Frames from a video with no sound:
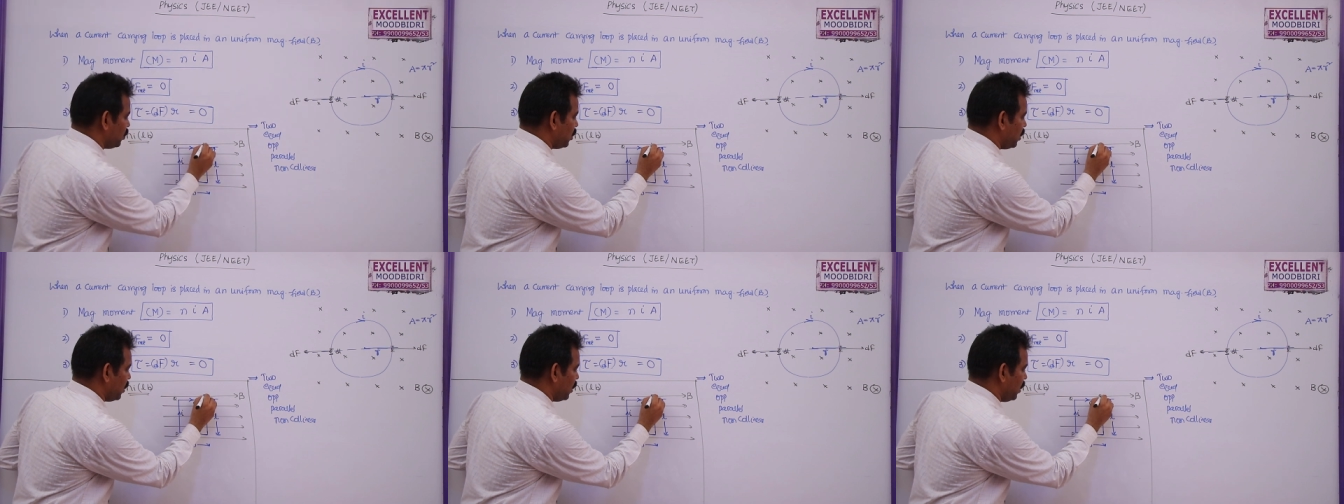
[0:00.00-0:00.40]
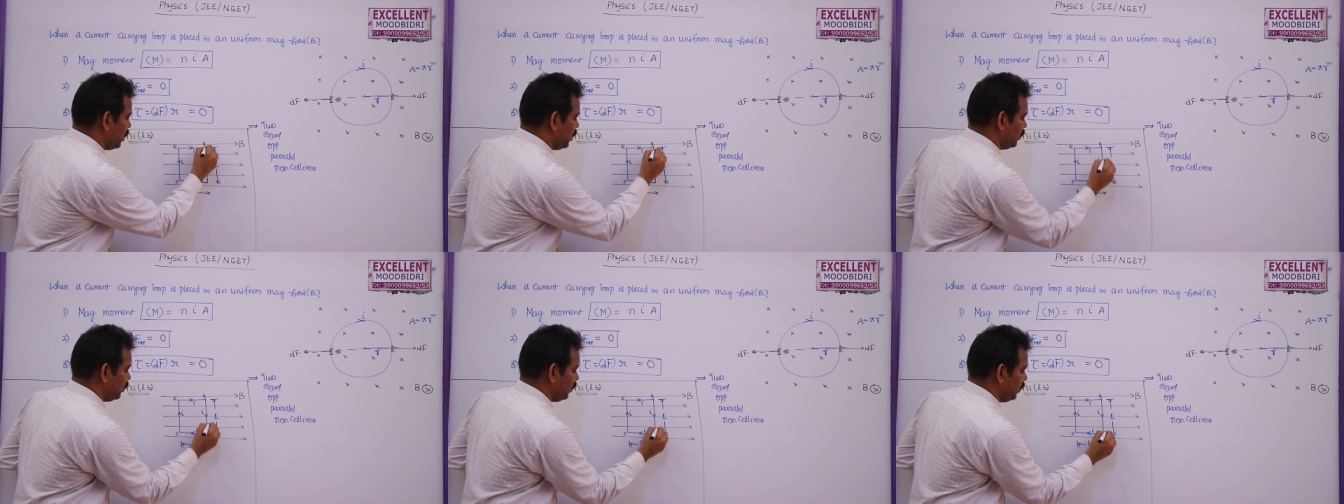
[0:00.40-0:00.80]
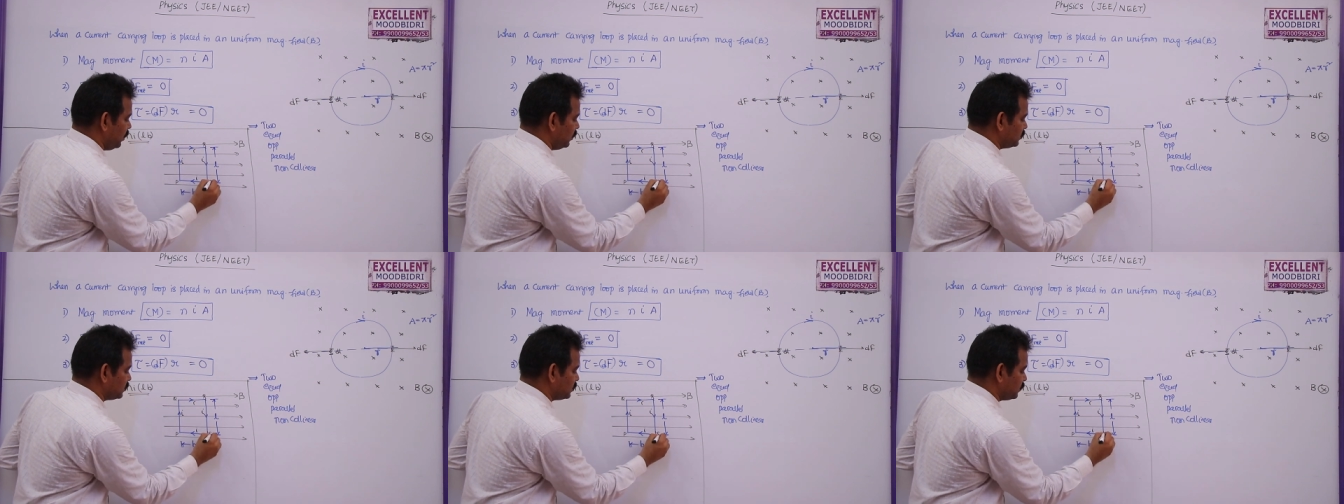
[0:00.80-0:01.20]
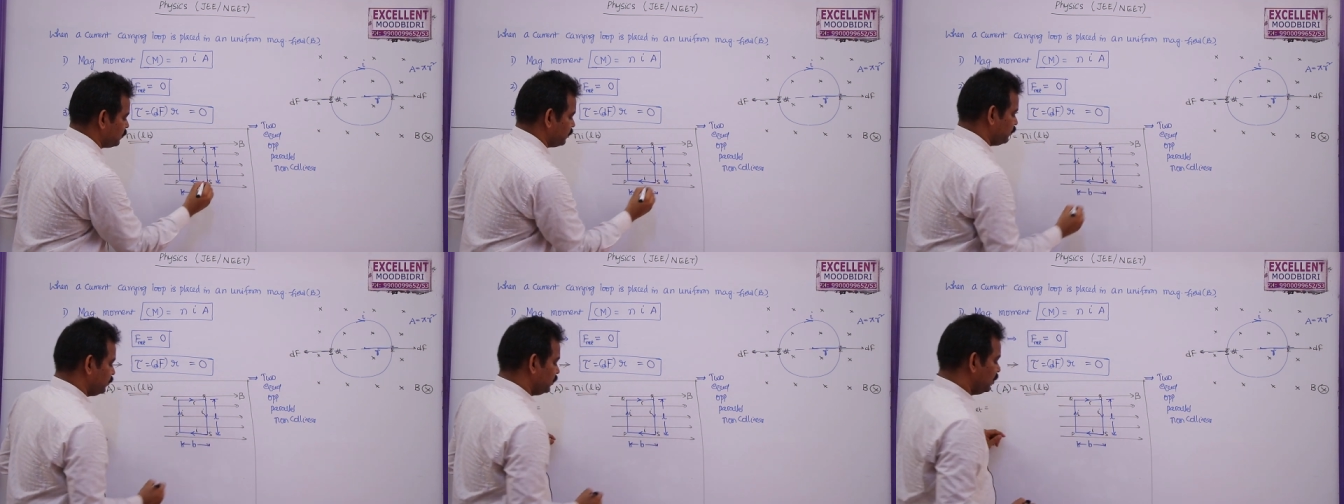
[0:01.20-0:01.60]
R, S.
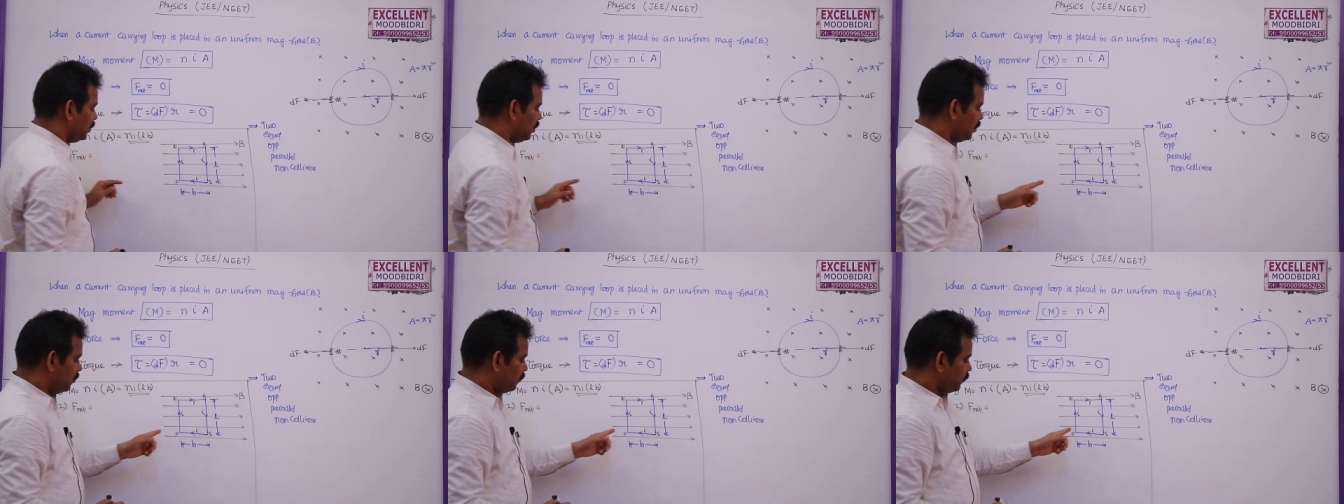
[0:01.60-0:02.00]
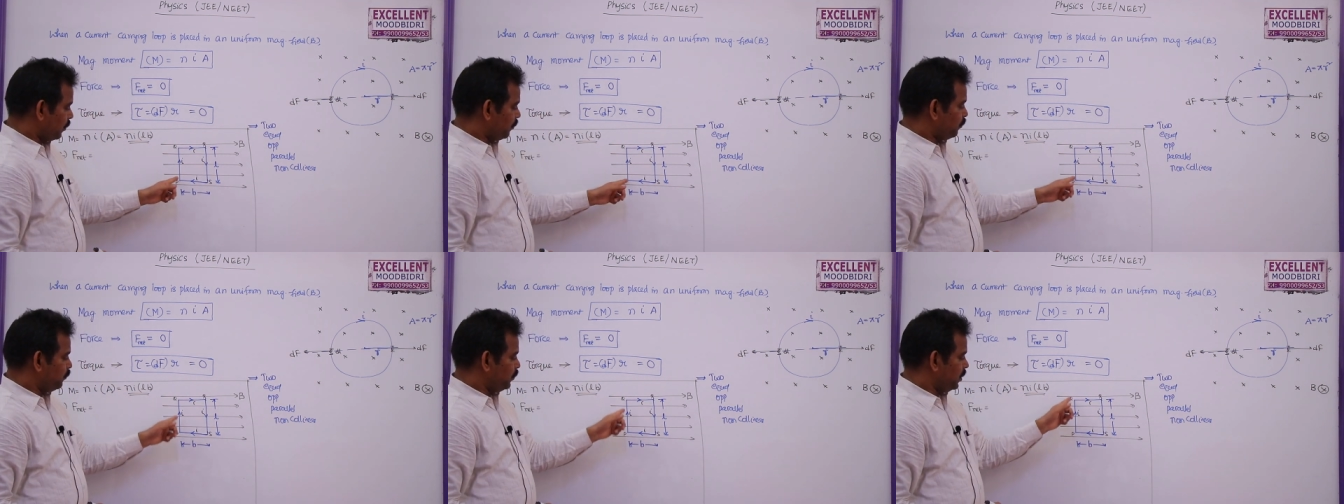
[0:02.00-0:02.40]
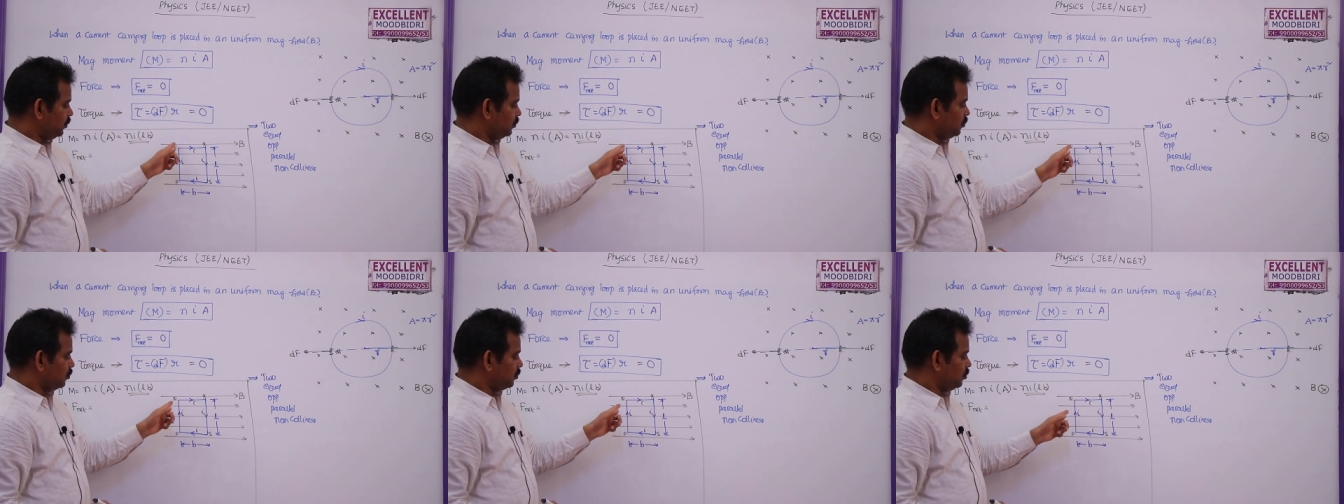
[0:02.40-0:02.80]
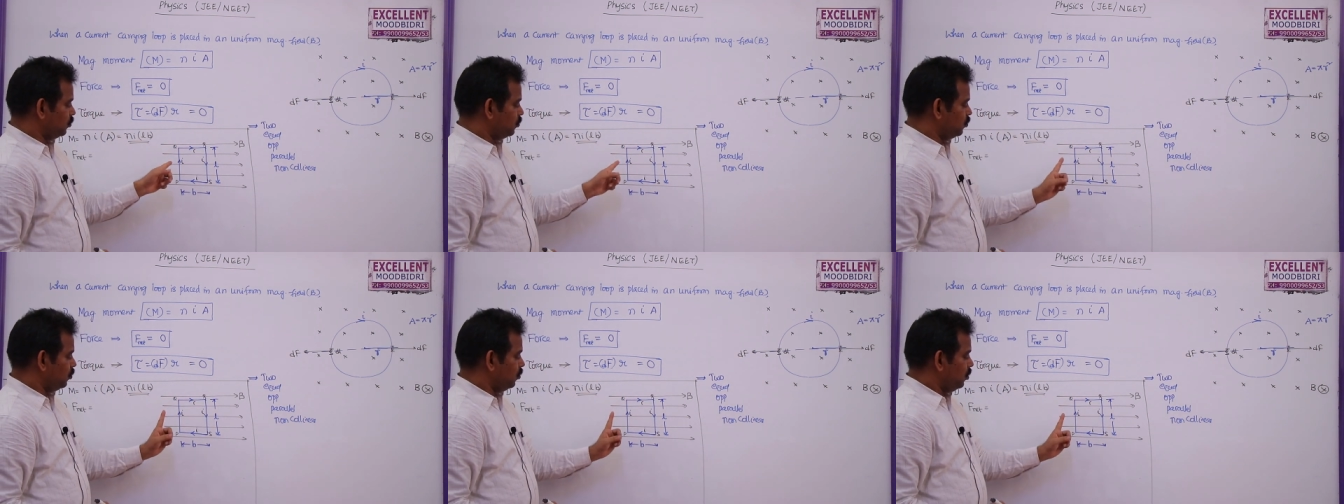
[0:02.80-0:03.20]
From P to
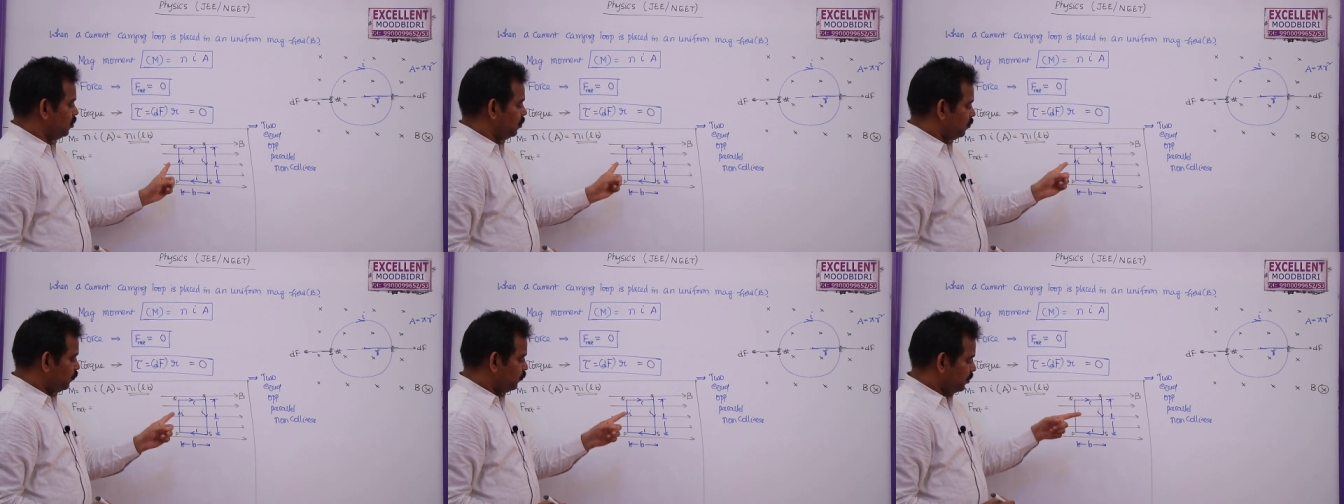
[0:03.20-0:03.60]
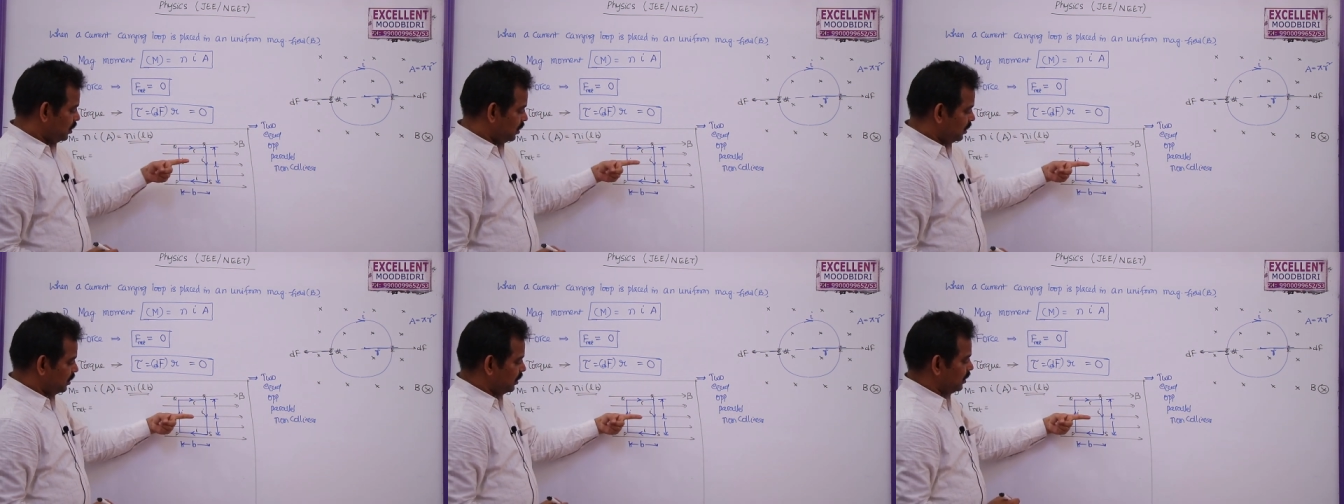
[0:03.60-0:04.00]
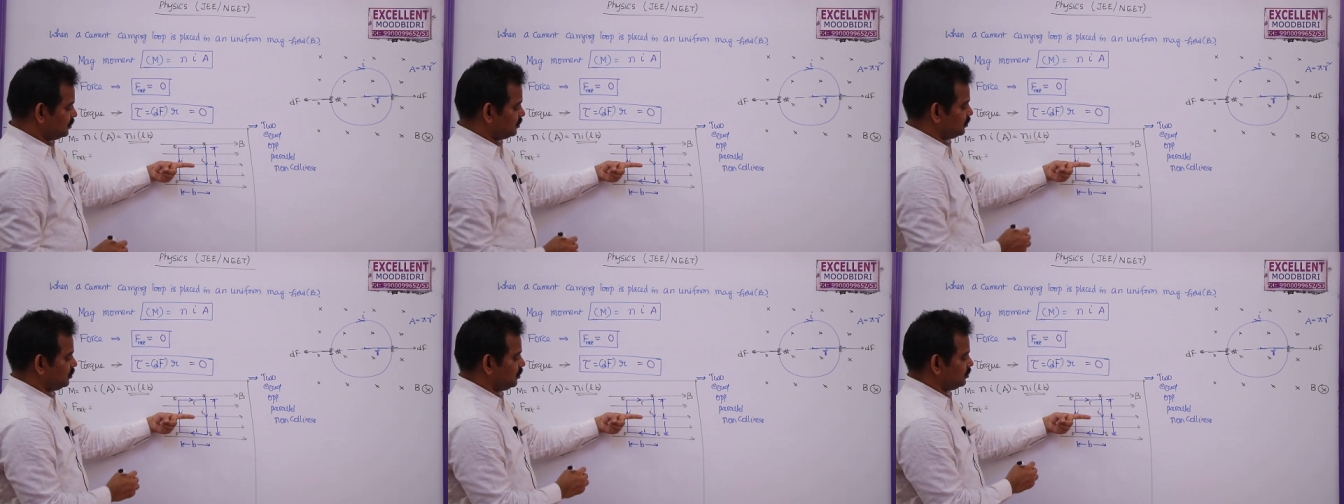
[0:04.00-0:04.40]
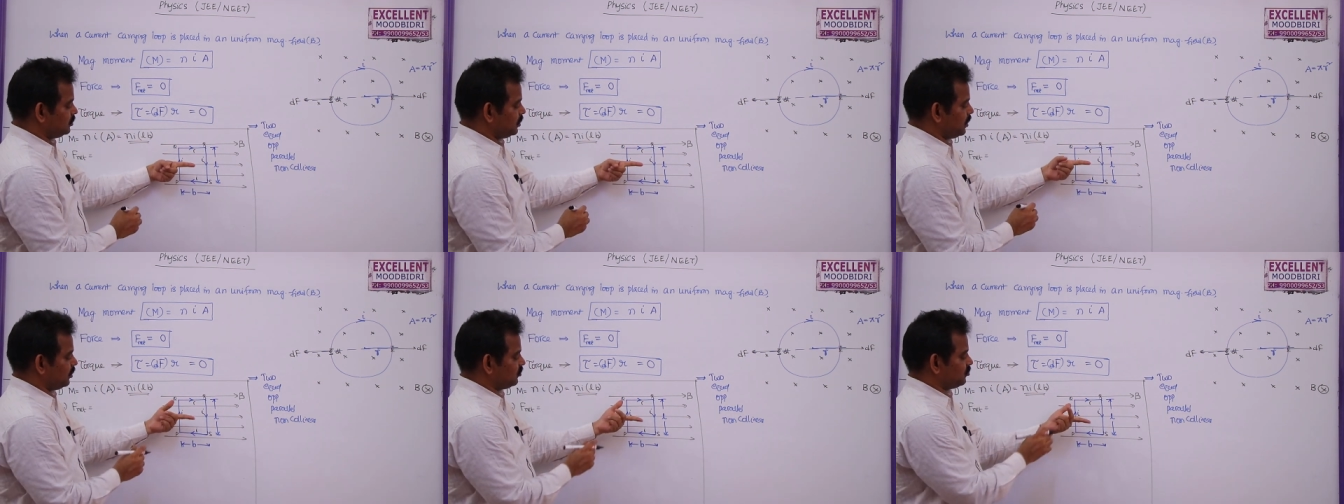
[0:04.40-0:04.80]
Q, field is in this
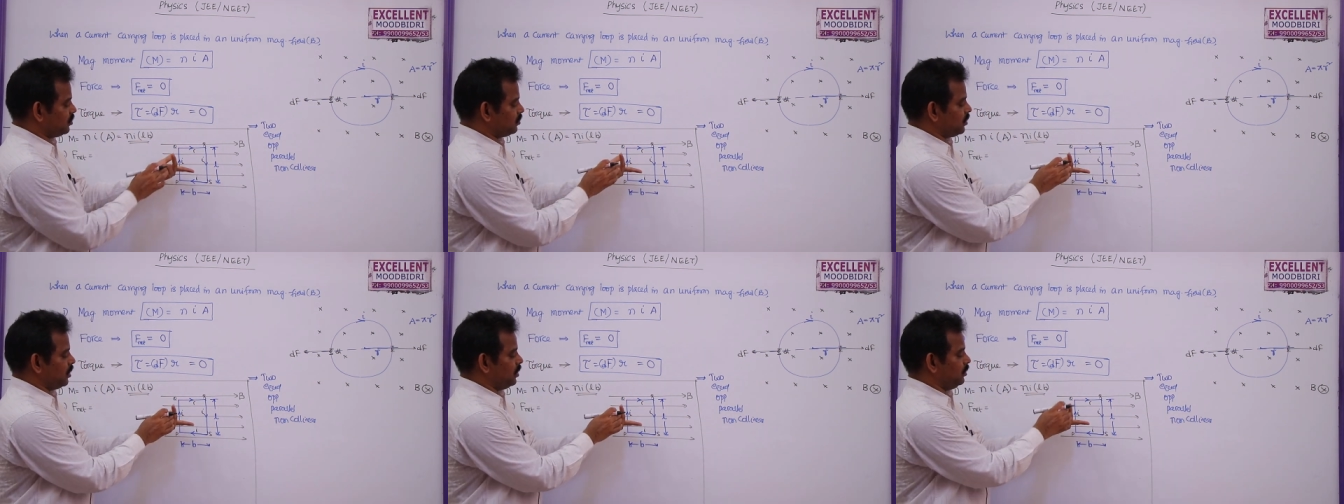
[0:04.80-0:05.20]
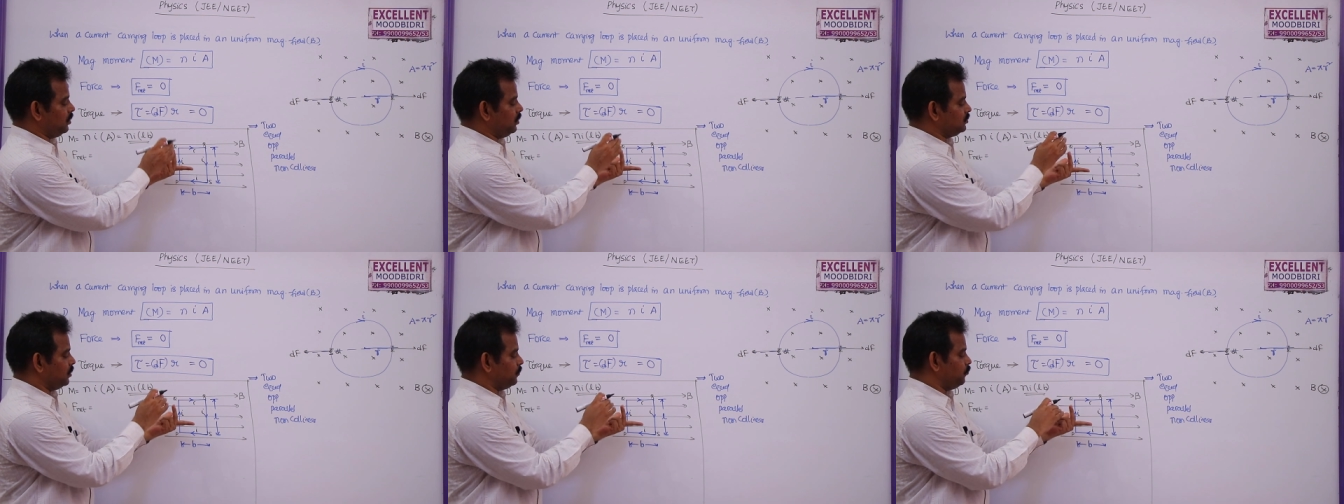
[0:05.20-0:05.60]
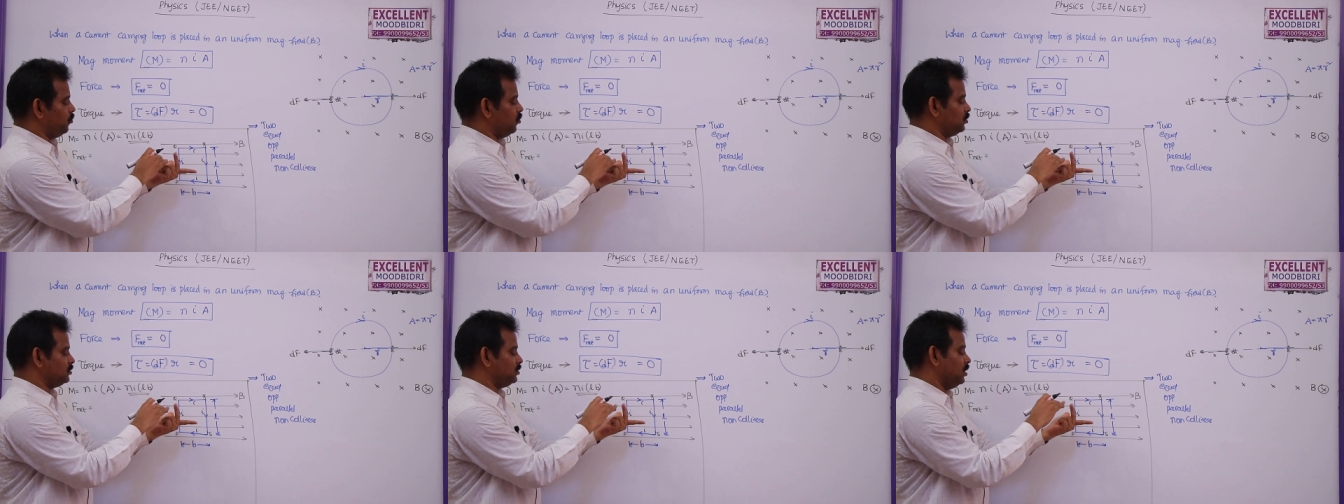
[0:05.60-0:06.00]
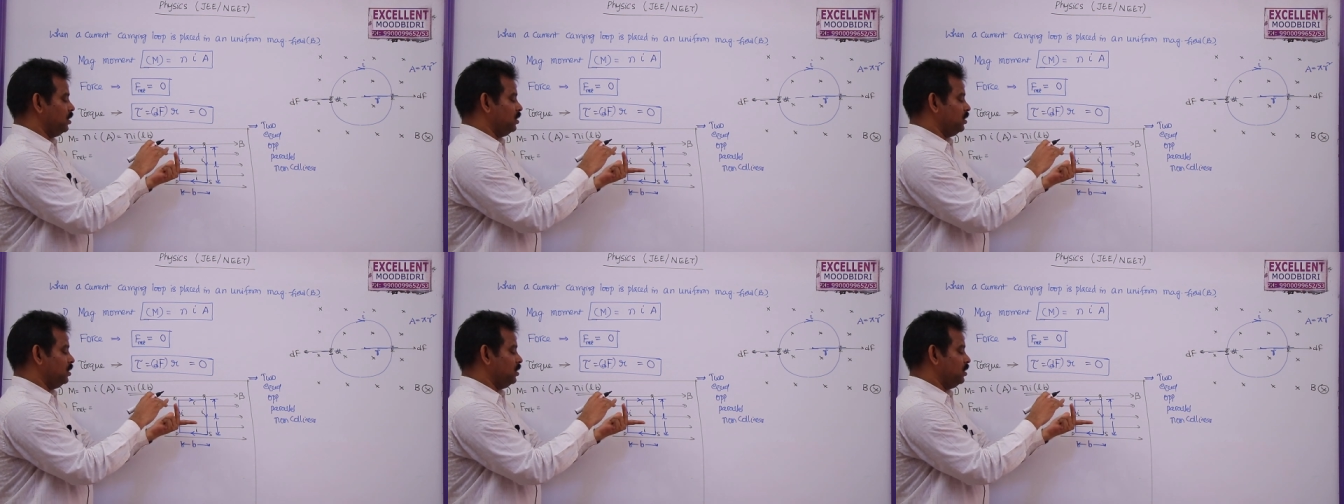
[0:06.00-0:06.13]
direction, current is upwards,